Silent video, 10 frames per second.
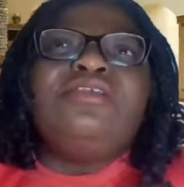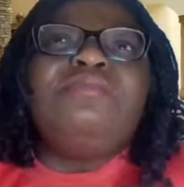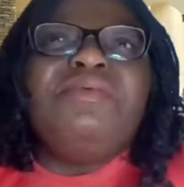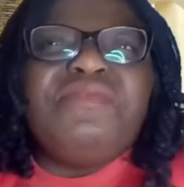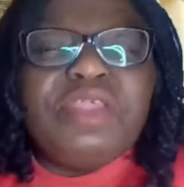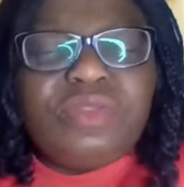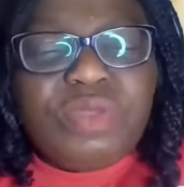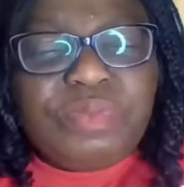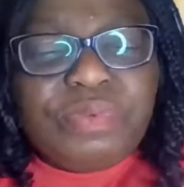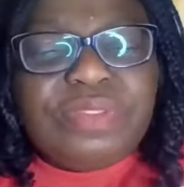of us, we
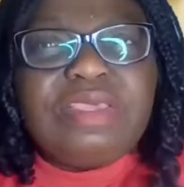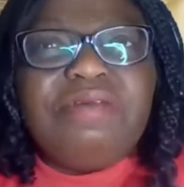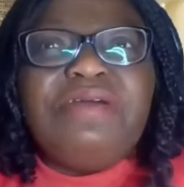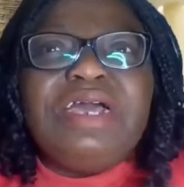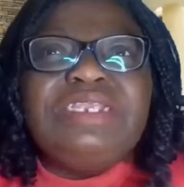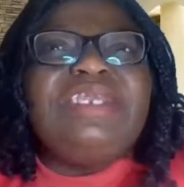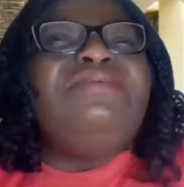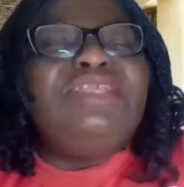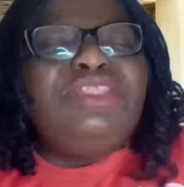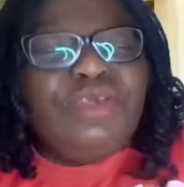put our
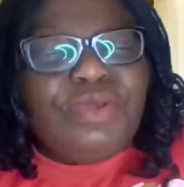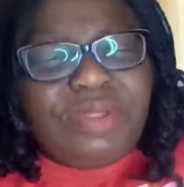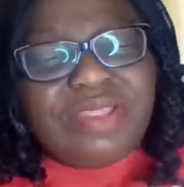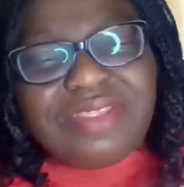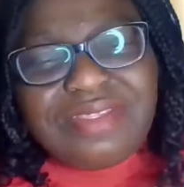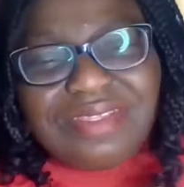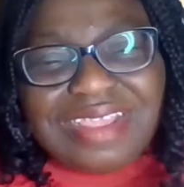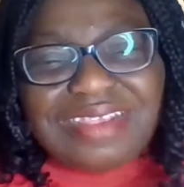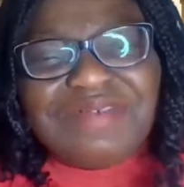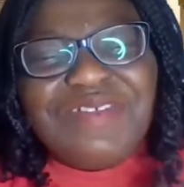generator,
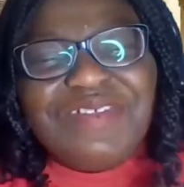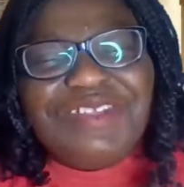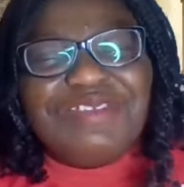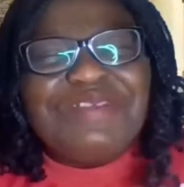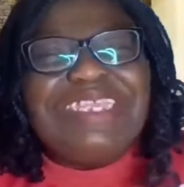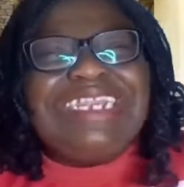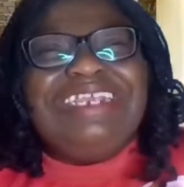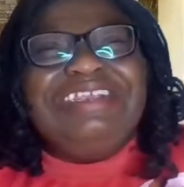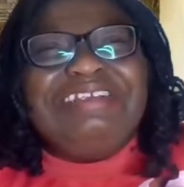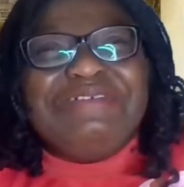sure, those of us in
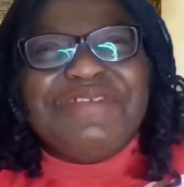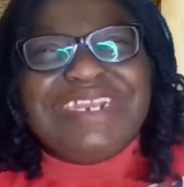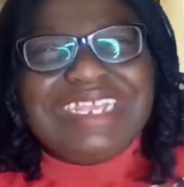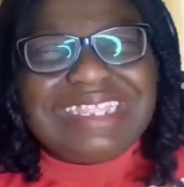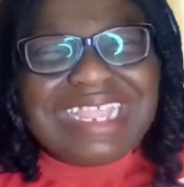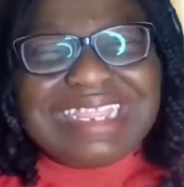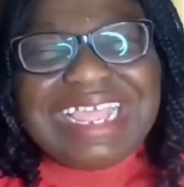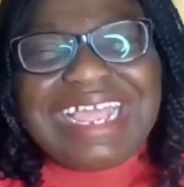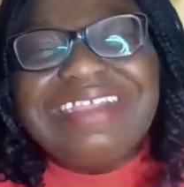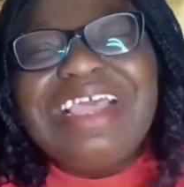Nigeria, we understand
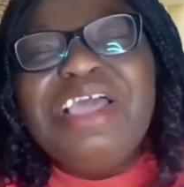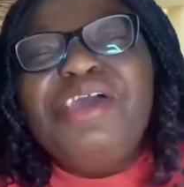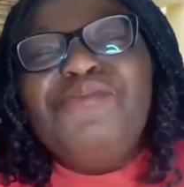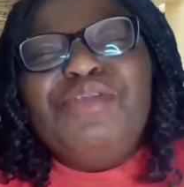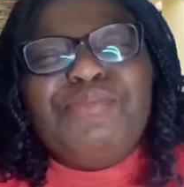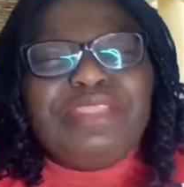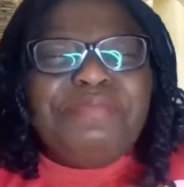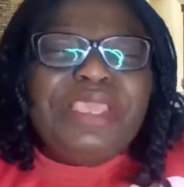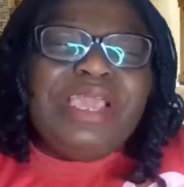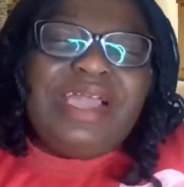that. We put
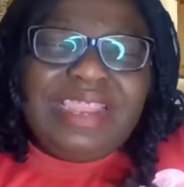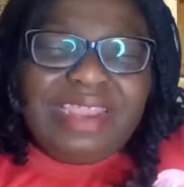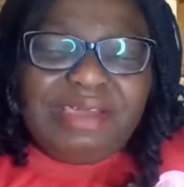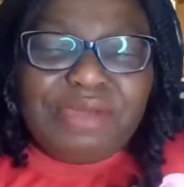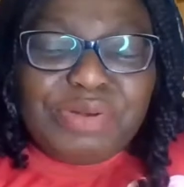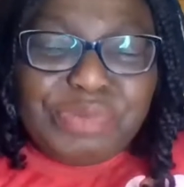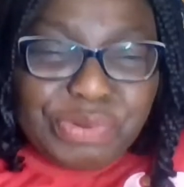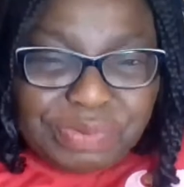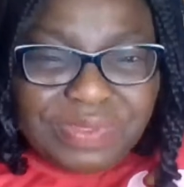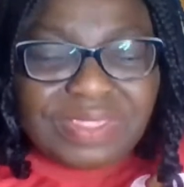it behind our
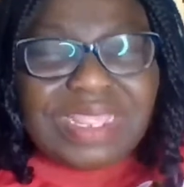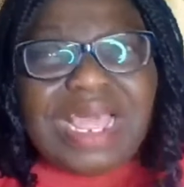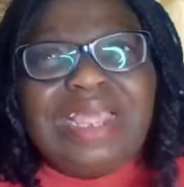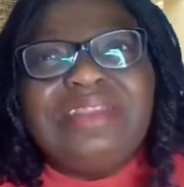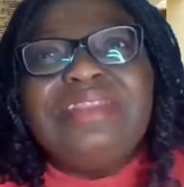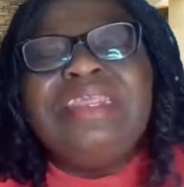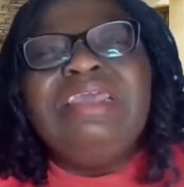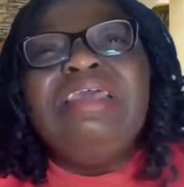rooms, and